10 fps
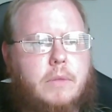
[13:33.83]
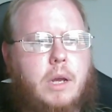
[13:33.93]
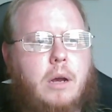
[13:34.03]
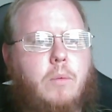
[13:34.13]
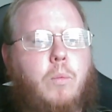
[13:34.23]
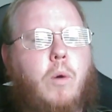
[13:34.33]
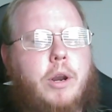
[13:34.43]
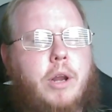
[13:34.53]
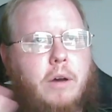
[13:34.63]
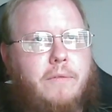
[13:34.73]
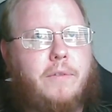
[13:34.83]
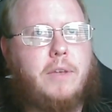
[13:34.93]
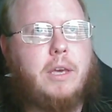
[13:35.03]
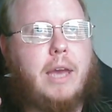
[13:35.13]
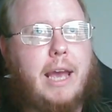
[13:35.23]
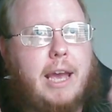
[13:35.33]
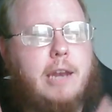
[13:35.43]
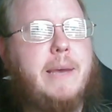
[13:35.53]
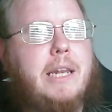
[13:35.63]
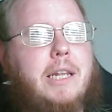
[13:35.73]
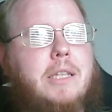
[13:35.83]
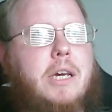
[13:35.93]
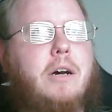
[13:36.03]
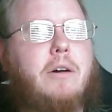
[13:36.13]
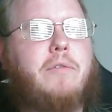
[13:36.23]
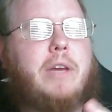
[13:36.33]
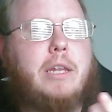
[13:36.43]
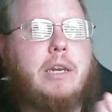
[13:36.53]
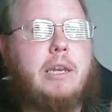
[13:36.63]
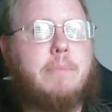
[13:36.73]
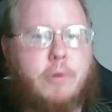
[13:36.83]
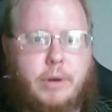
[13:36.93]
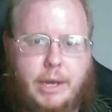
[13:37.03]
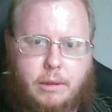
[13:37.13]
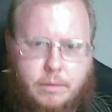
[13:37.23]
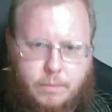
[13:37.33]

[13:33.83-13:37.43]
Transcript: uh, one of the handmaidens of Nimrodel,